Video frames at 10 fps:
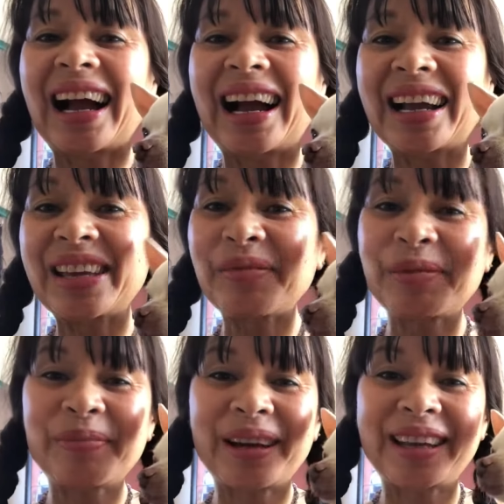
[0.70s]
Hi
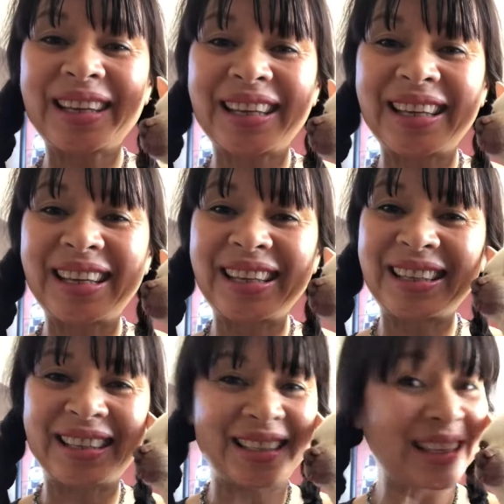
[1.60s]
everybody,
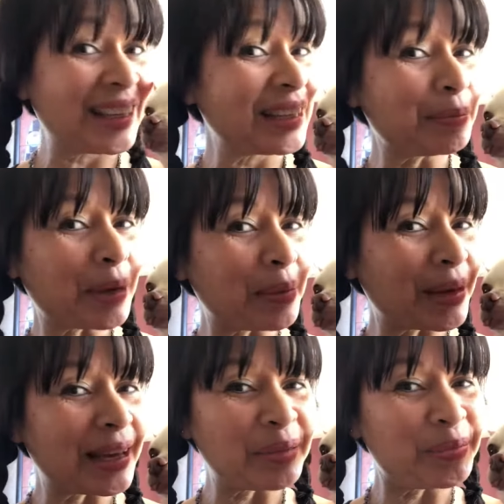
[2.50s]
this is
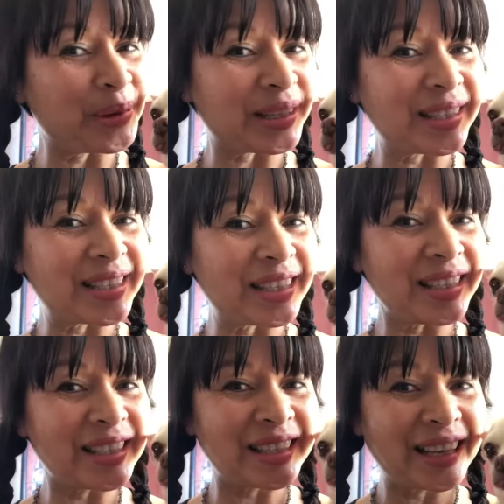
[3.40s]
Mummy and
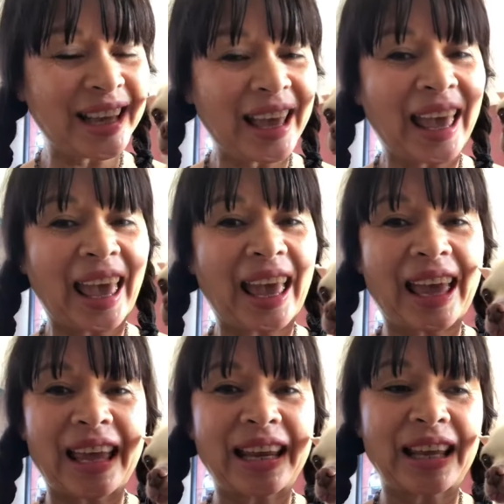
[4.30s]
Princess
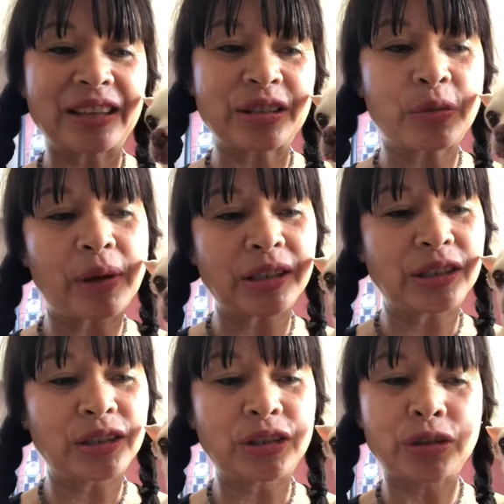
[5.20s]
and I just
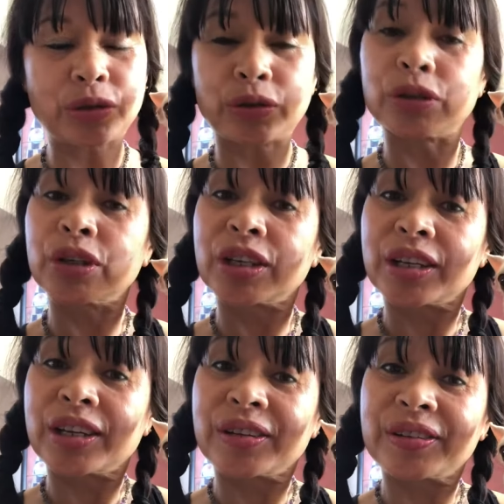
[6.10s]
wanted to
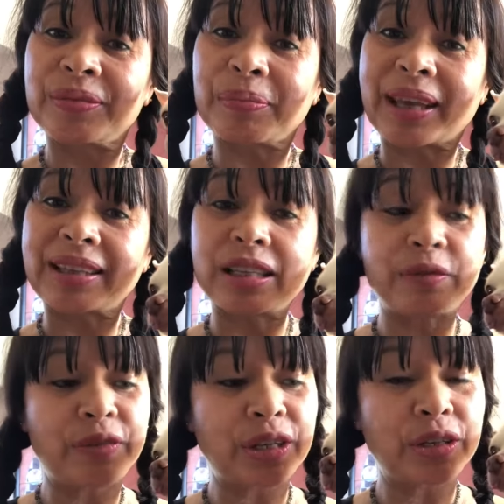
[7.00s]
make this
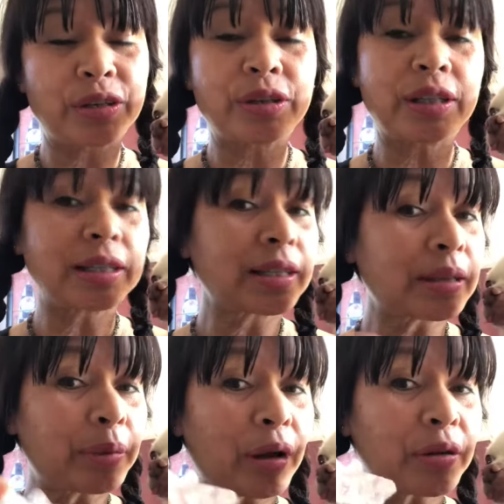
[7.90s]
video. This is
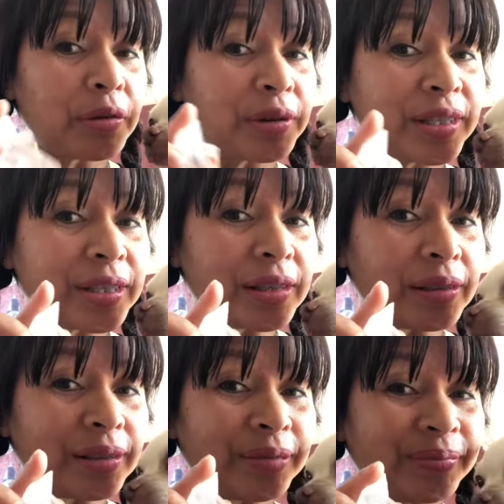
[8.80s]
about
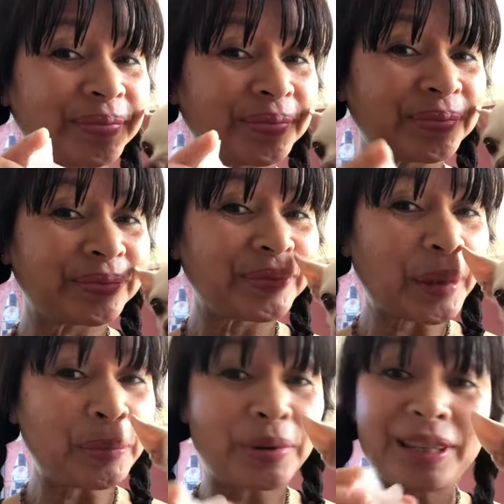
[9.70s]
crystal,
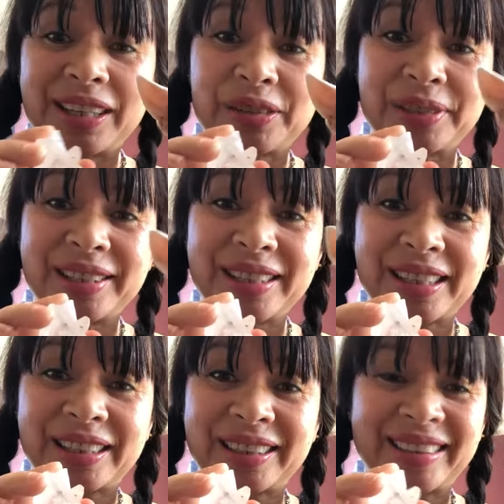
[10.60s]
pretty
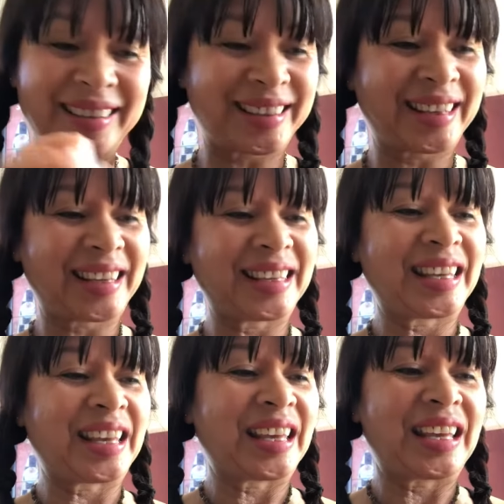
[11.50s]
crystal.
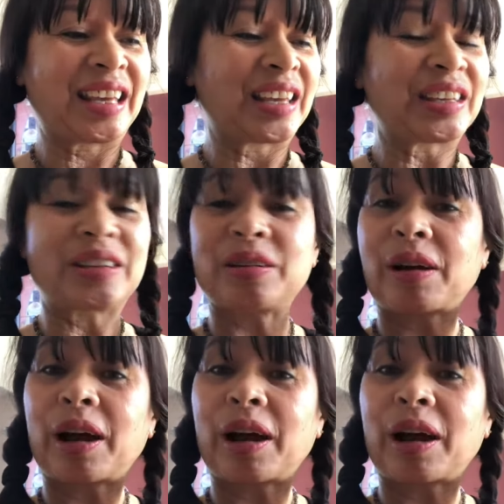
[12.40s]
You don't